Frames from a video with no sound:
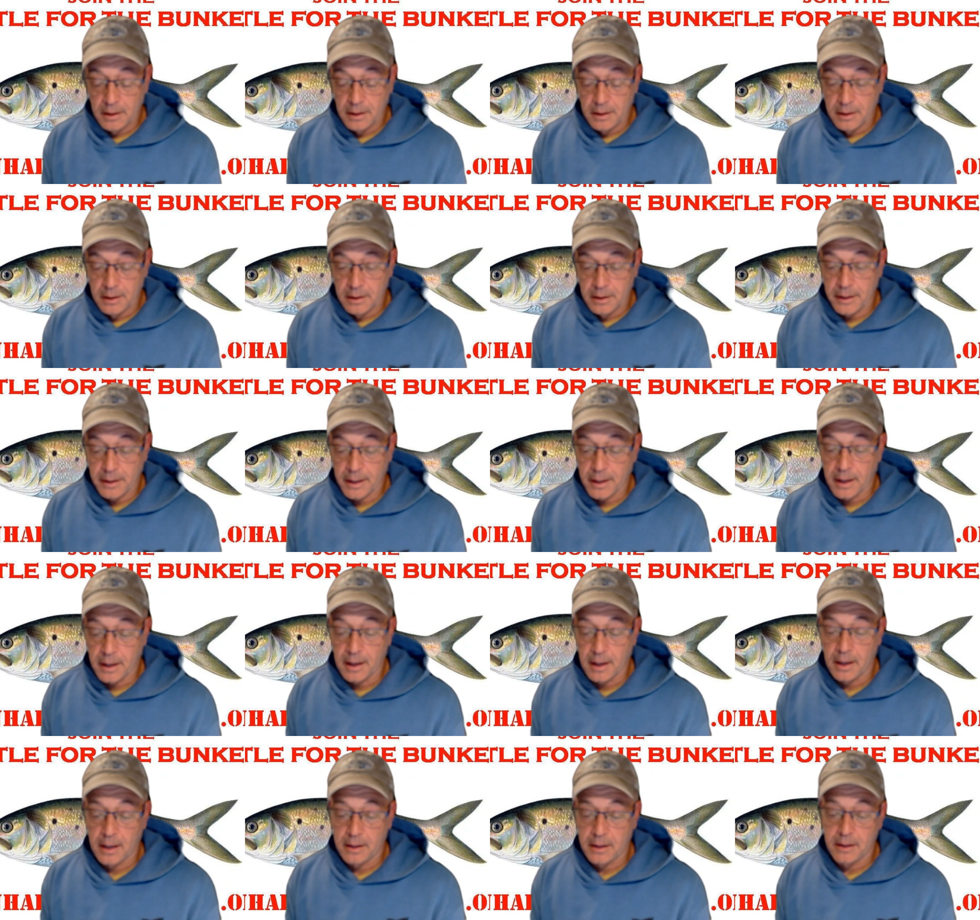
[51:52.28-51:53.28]
Yeah,
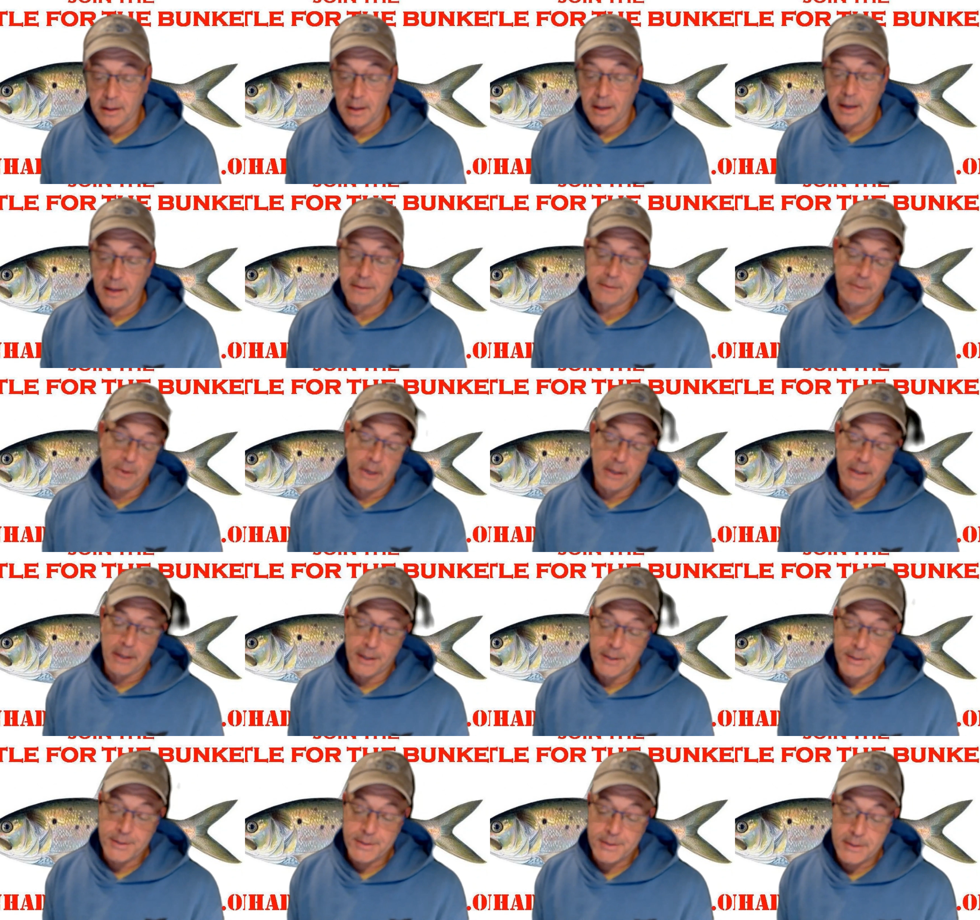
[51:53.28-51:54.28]
and I
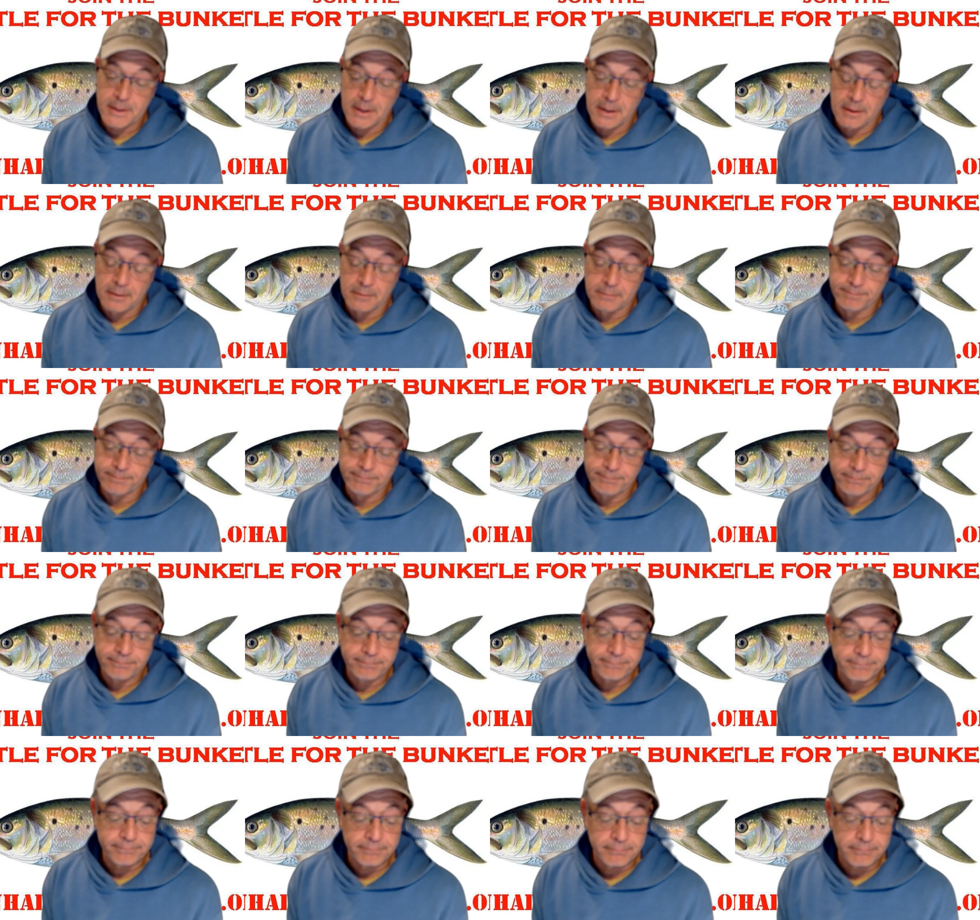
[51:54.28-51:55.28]
guess I
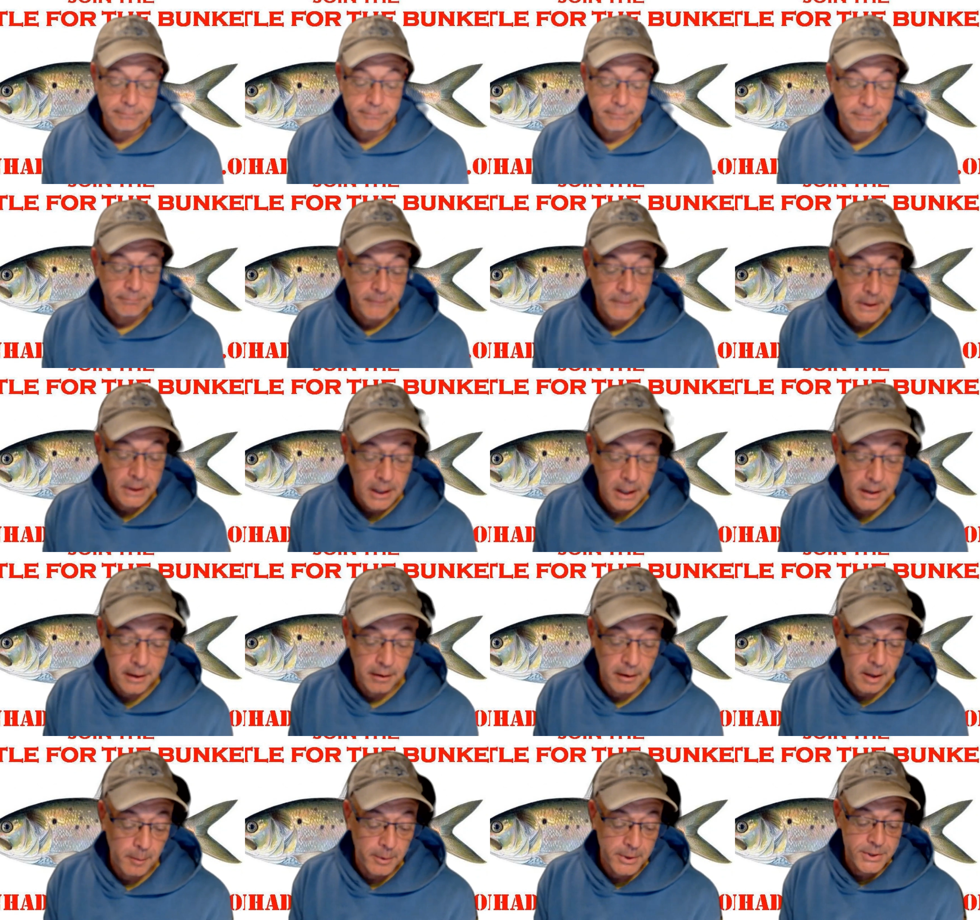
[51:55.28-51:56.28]
don't
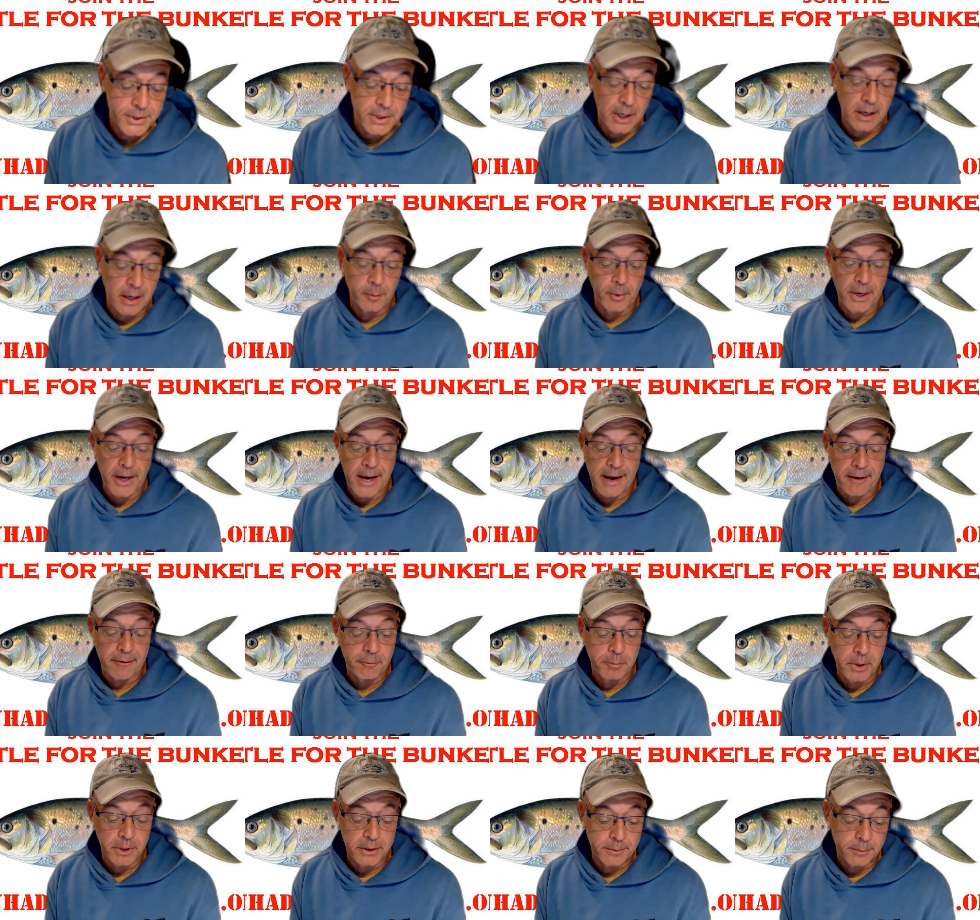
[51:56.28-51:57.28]
know how much time we
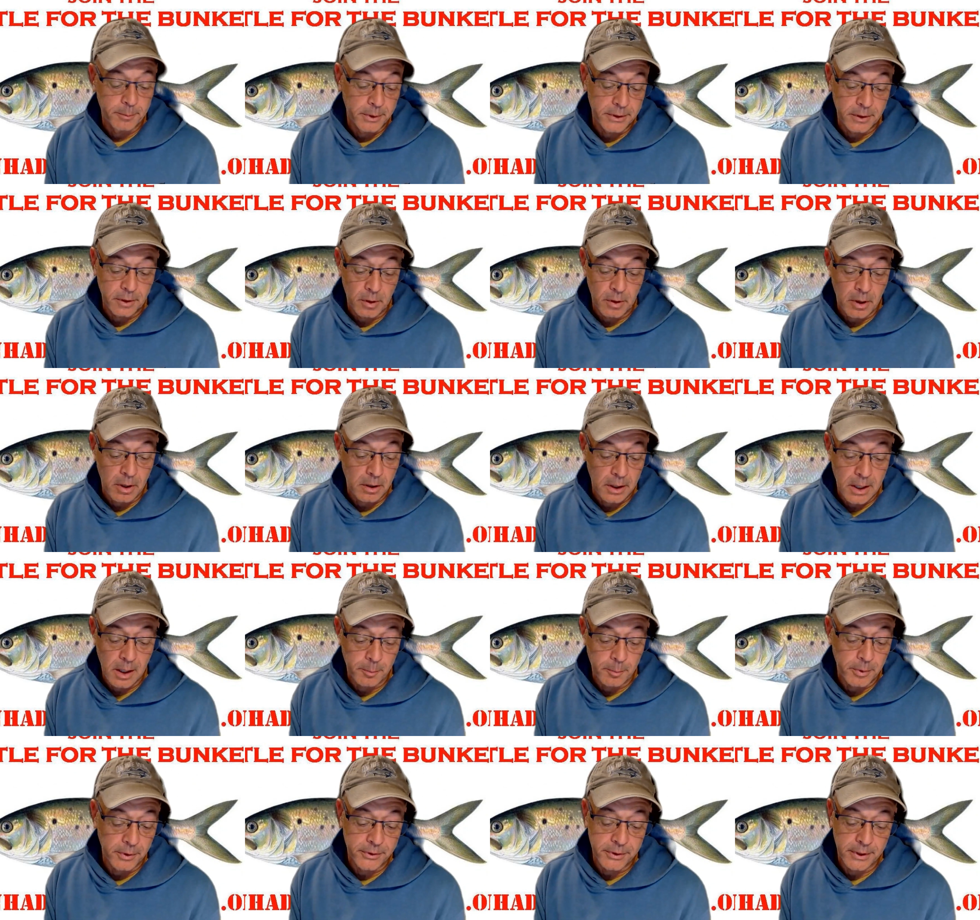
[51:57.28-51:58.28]
have, but there are a
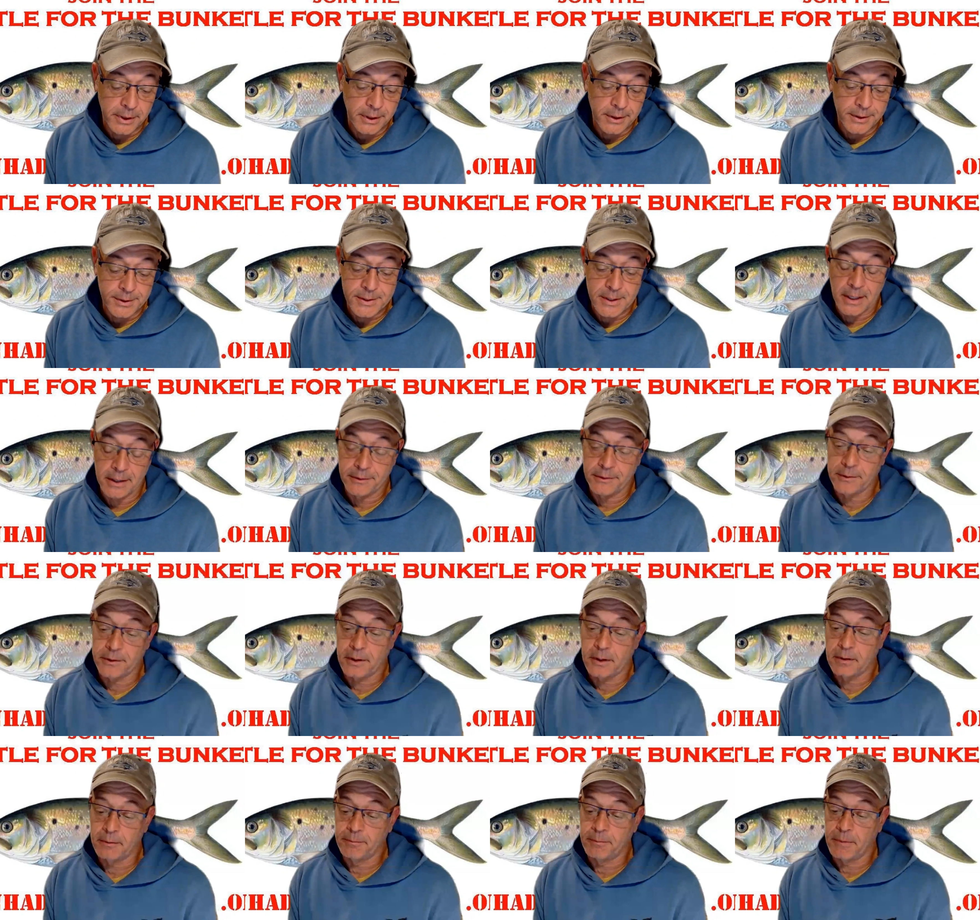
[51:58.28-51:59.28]
couple of things that
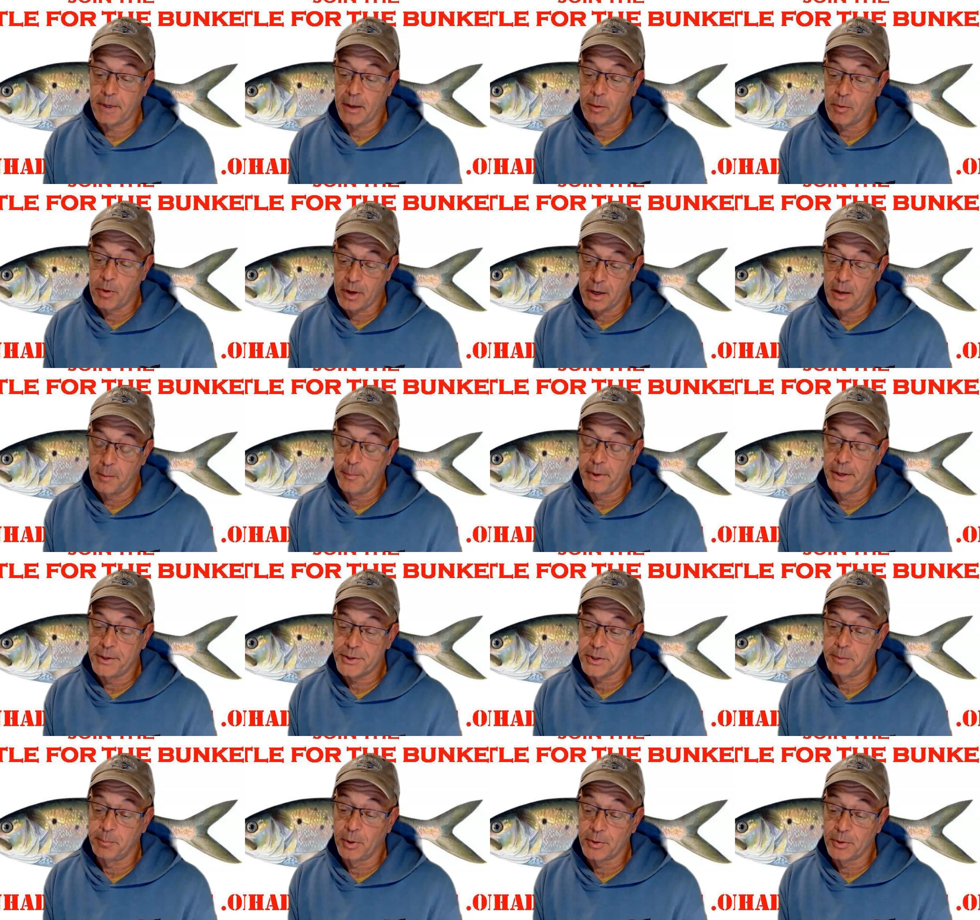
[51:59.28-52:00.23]
I wanted to mention.